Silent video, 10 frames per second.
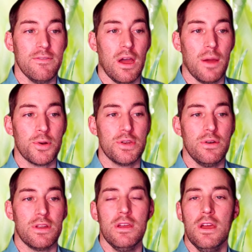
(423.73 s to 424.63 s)
the
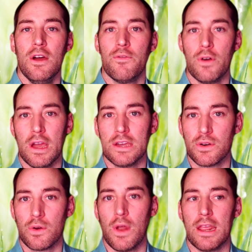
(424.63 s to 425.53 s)
opportunity for extra
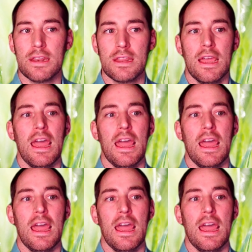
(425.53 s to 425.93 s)
credit